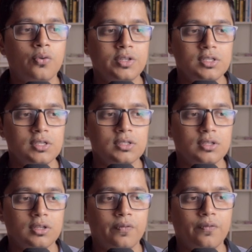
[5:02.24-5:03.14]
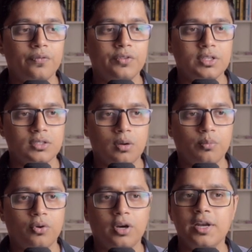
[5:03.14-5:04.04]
which is this component.